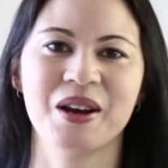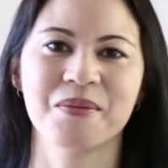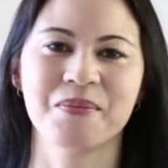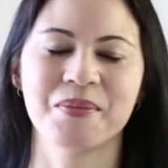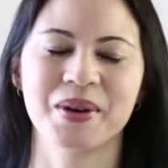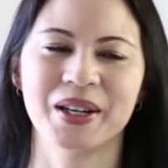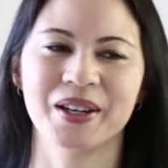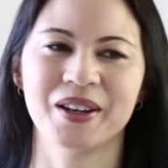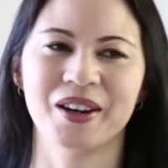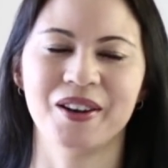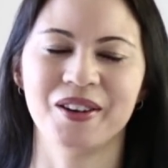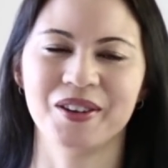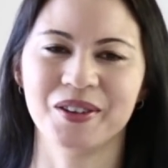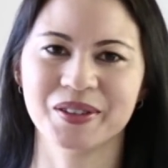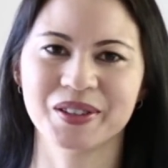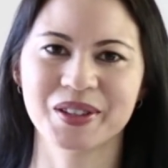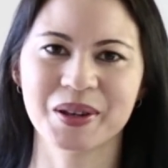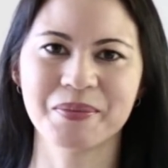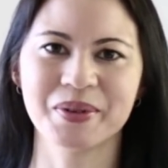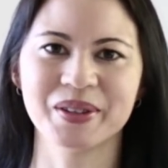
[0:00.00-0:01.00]
But I'll
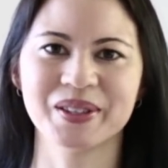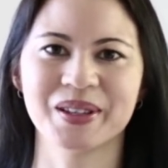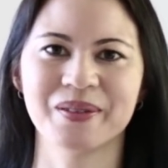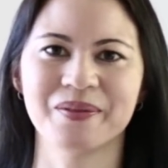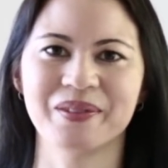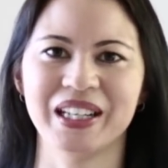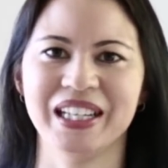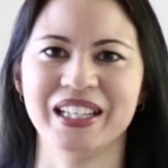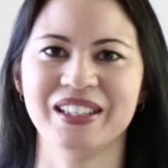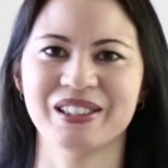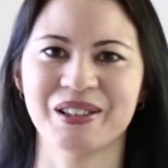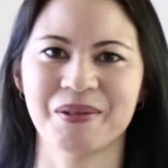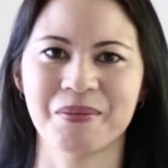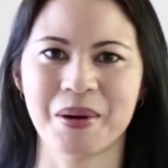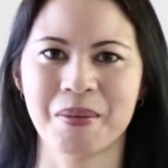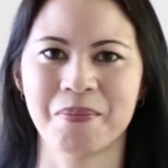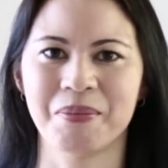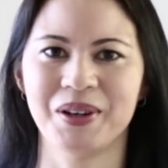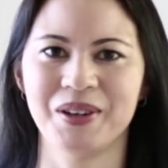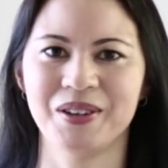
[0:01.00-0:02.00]
also put some links on
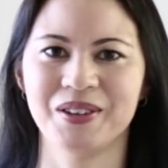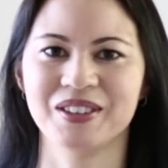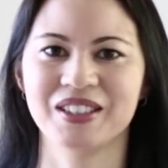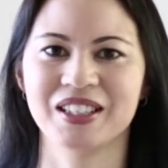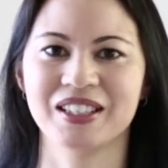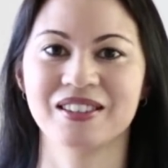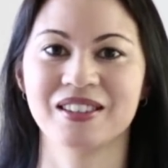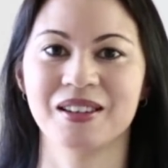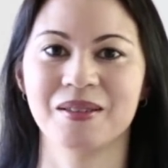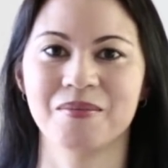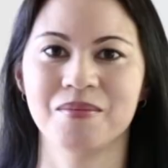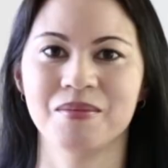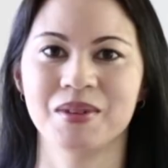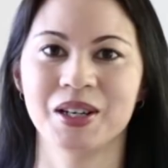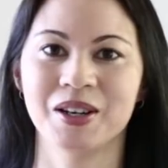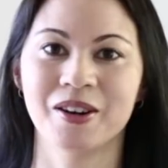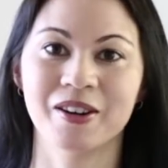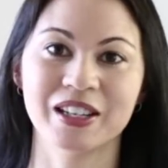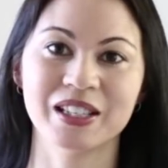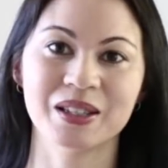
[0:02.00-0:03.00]
my blog to some
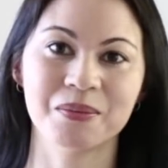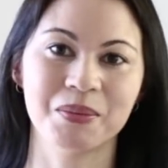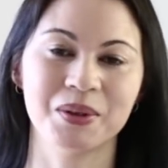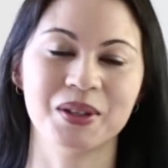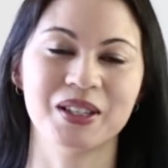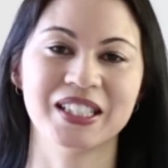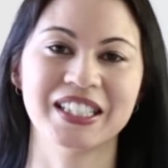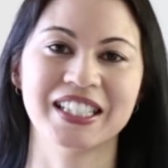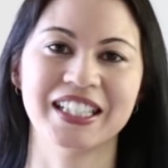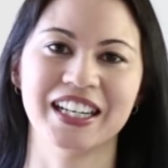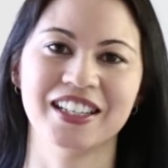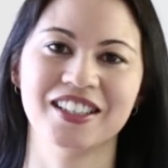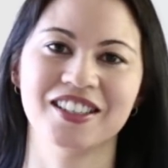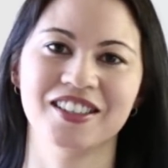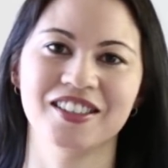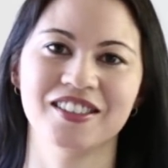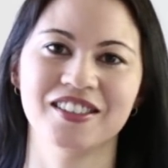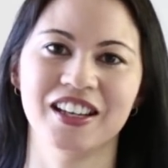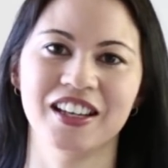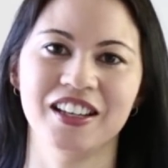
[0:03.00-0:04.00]
nice Buddha
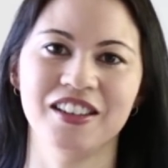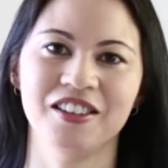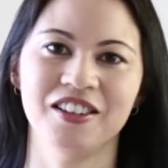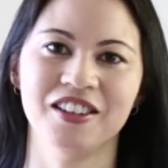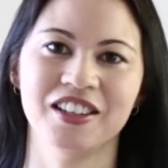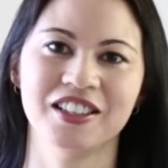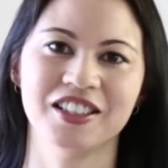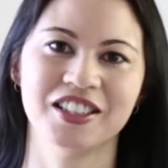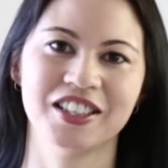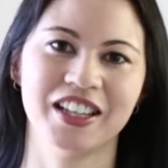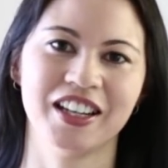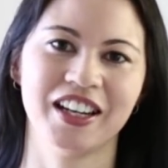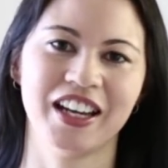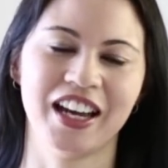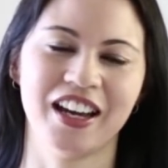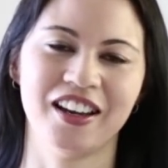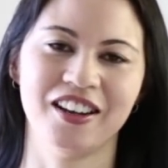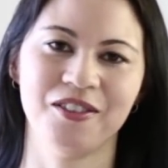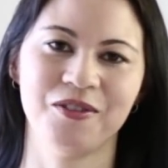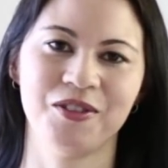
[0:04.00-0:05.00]
statues that you can check
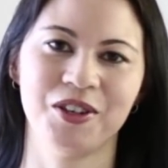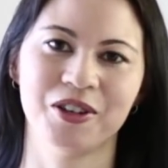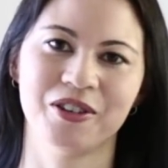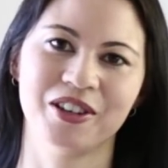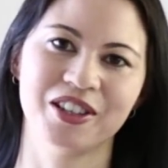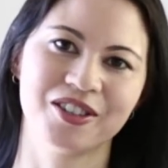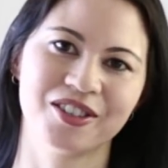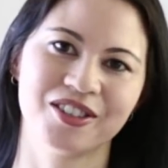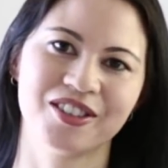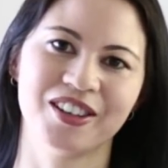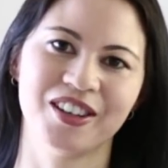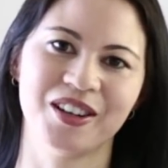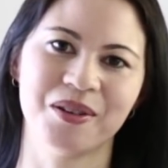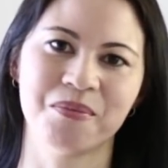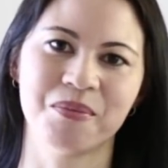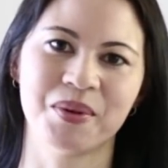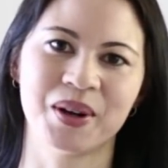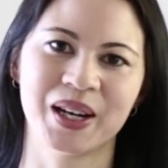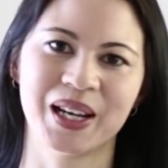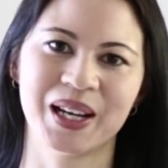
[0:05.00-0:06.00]
out if you're interested
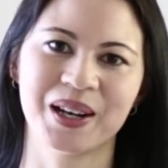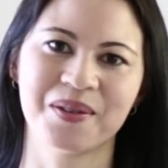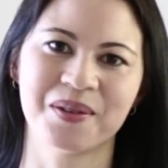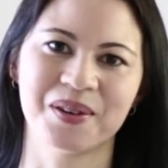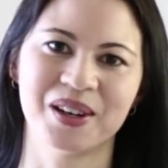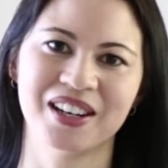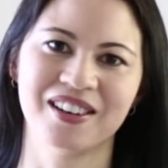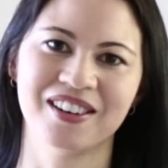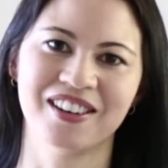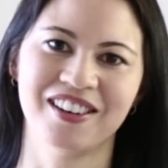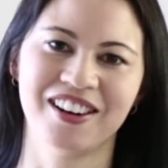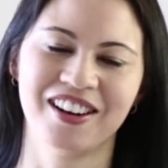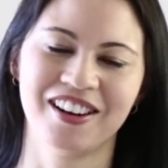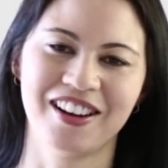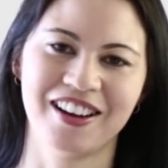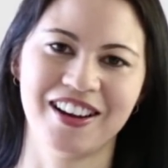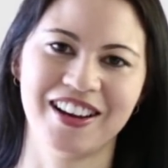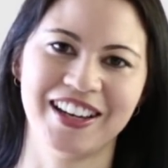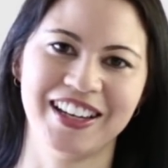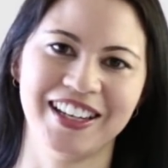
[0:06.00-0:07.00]
in buying one
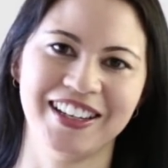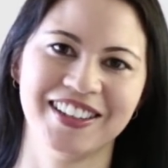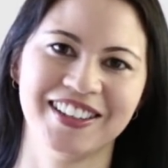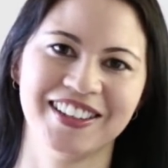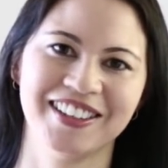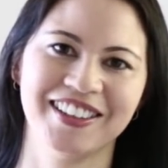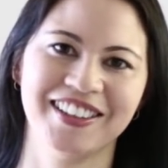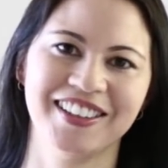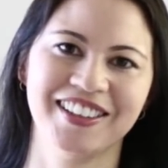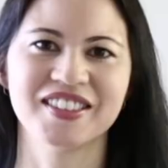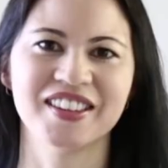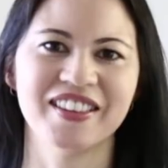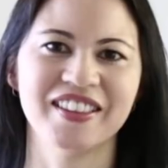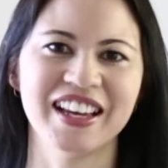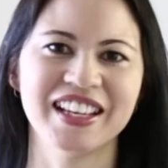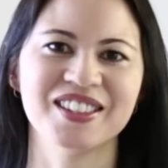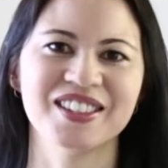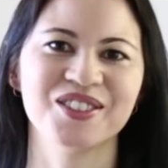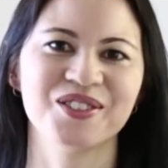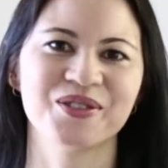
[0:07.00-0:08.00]
online. So
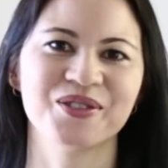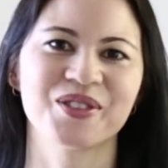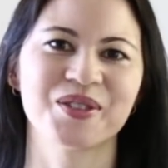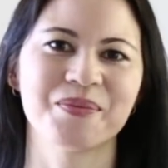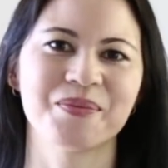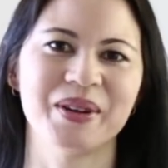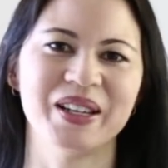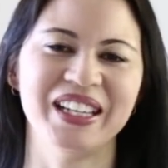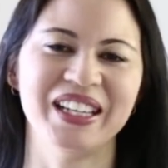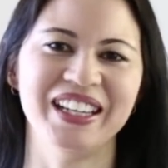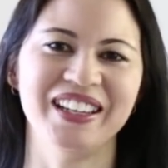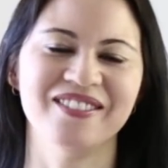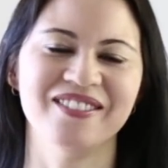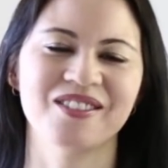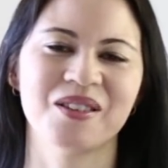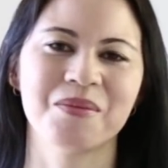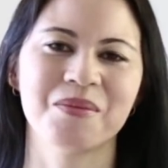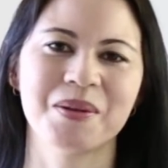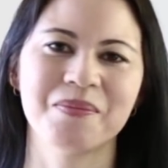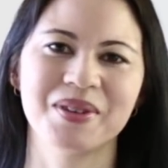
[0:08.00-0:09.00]
that's all from me.
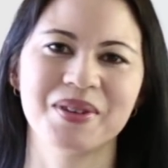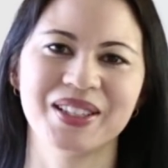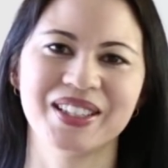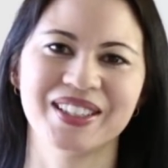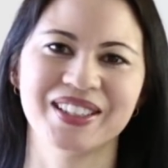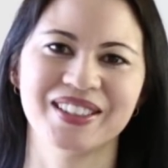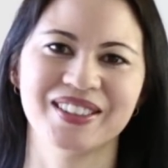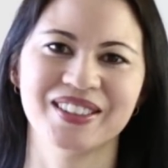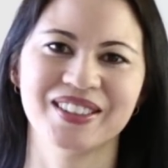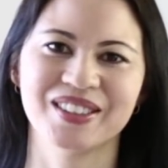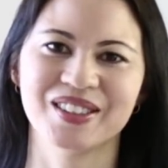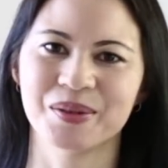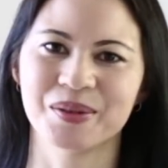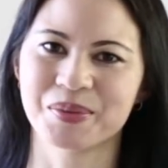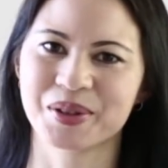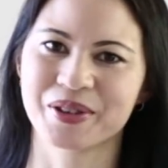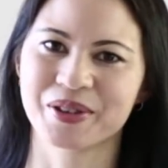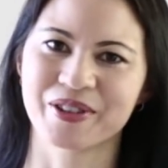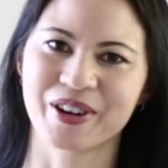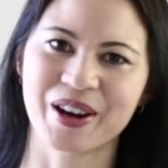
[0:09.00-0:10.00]
Remember to
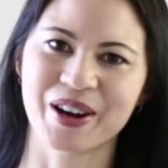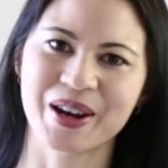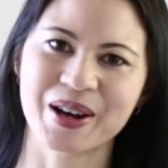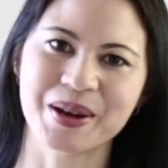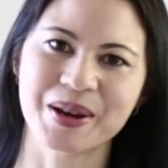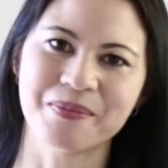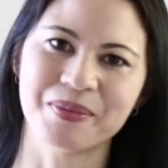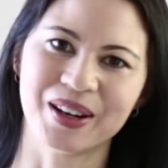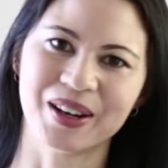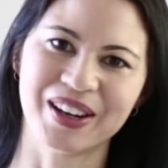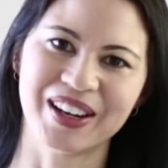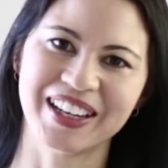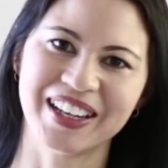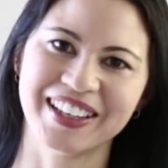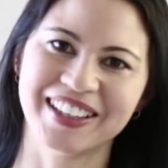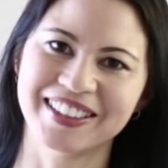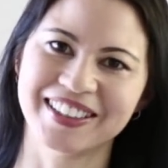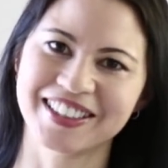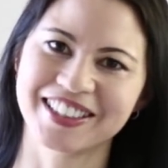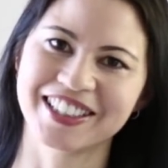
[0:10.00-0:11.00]
subscribe,
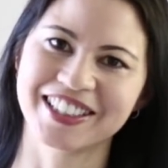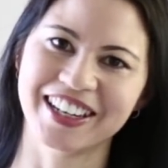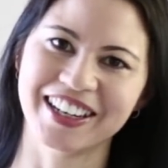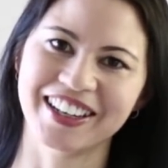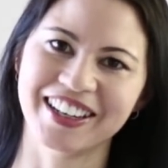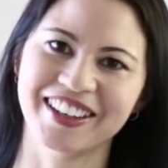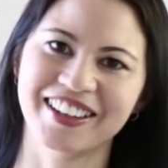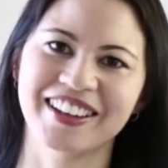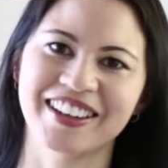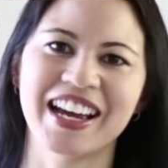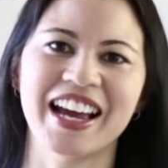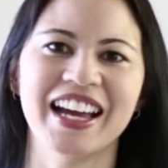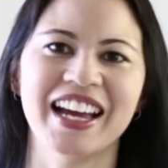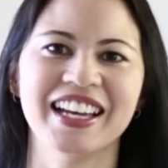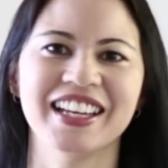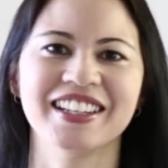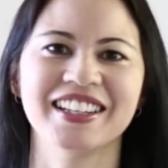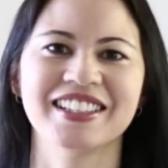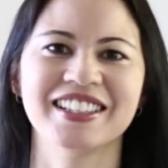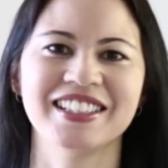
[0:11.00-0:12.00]
like and share,
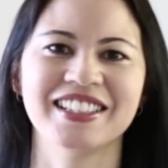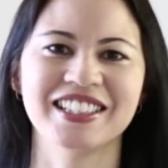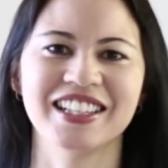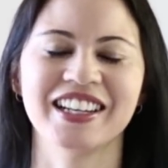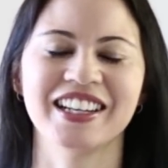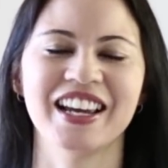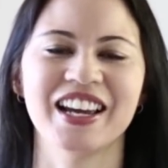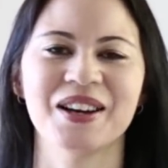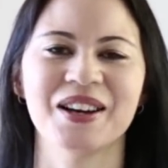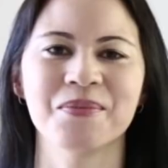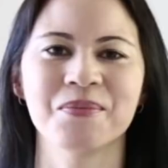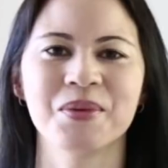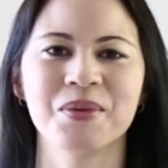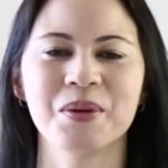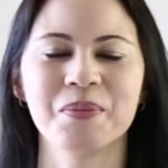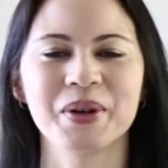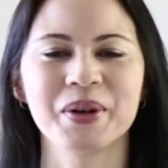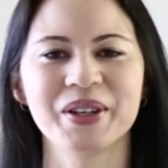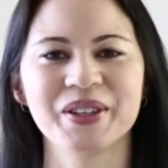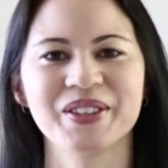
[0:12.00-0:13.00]
and to check out
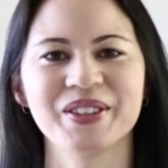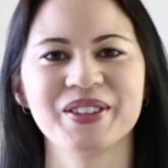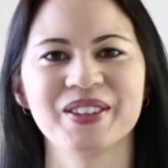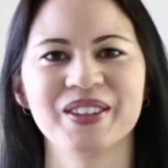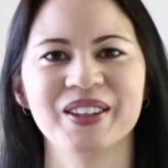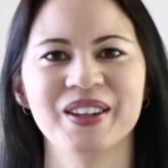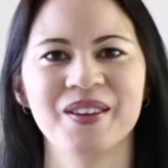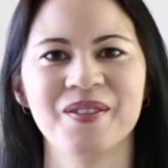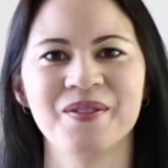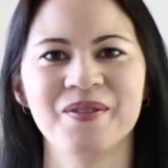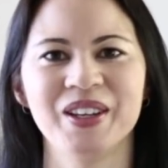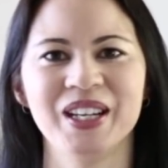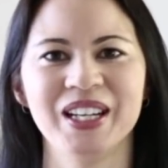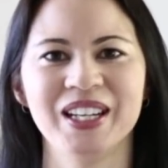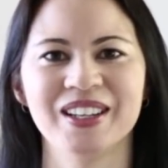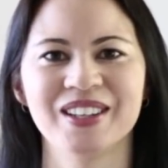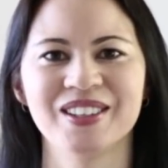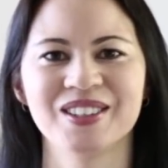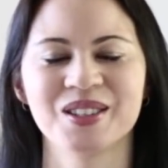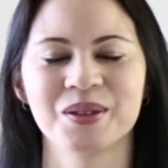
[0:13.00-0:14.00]
more posts and
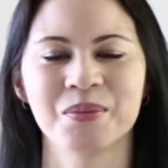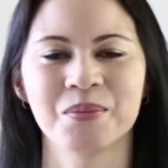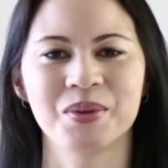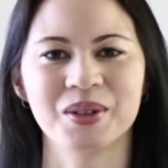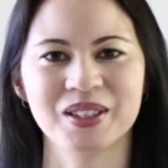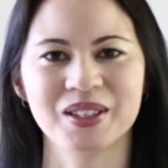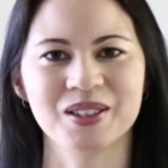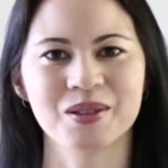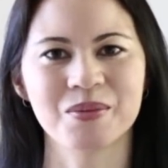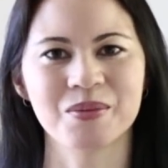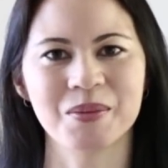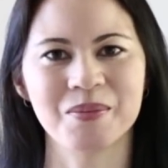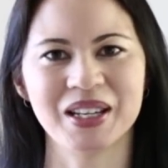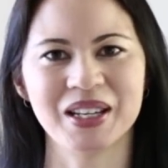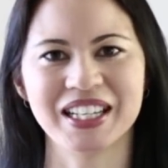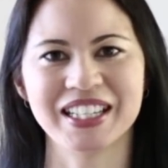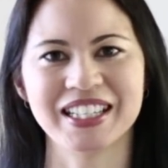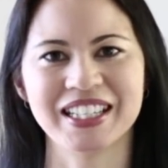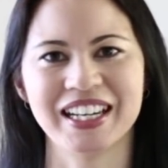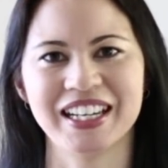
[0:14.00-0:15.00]
videos on Buddhism and
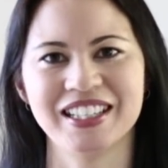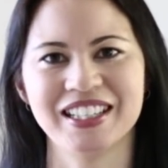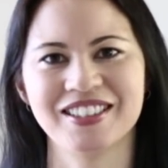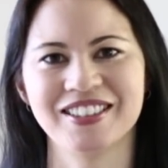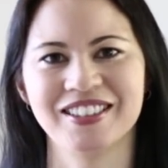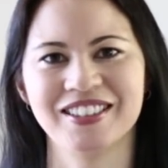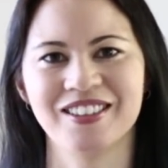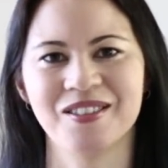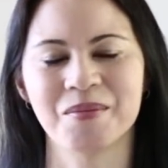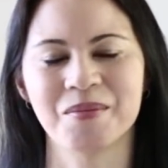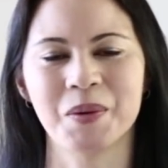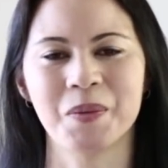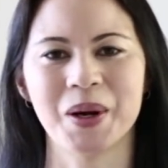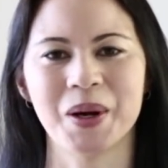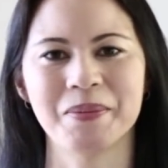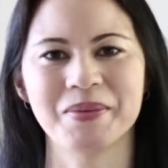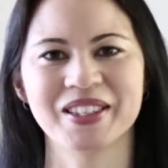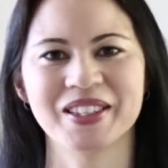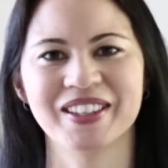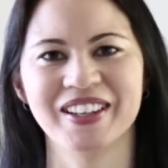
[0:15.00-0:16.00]
meditation on my
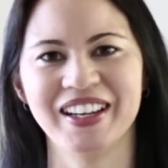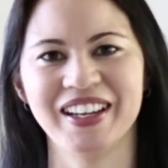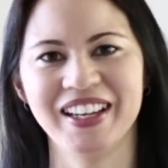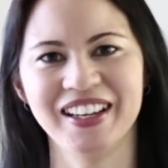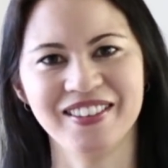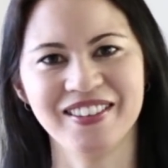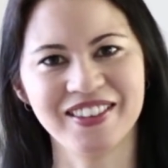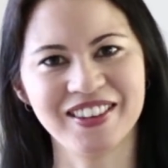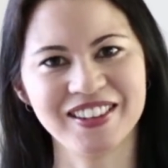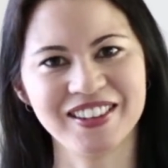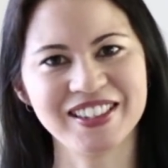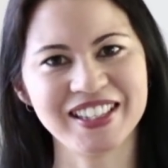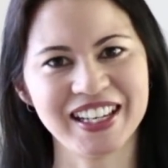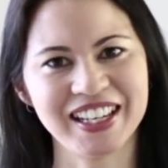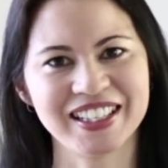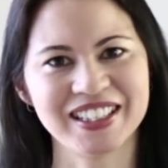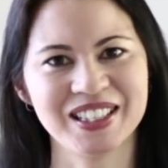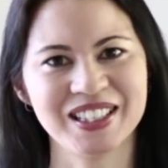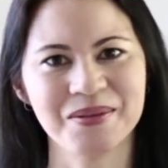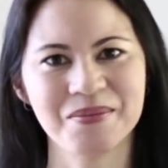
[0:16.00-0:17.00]
website
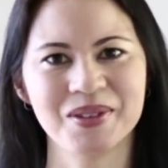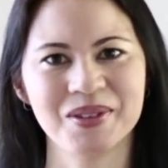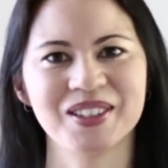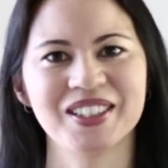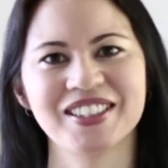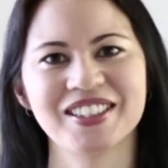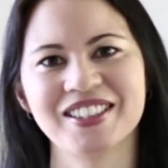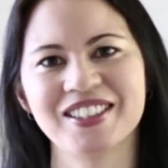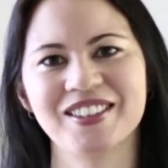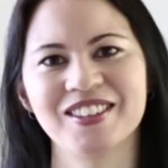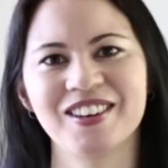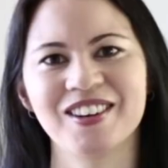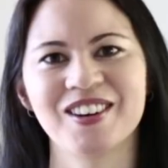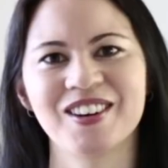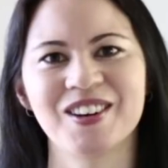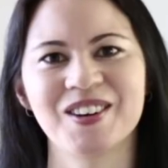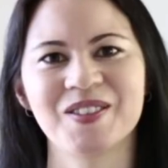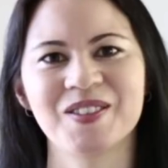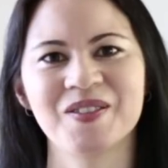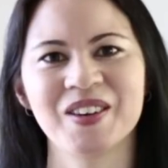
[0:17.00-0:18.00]

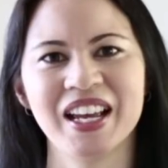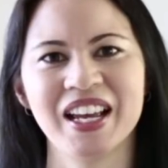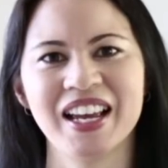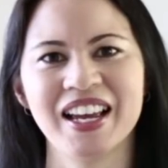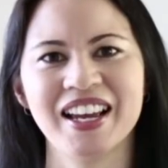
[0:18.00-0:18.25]
enthusiasticbuddhist.com.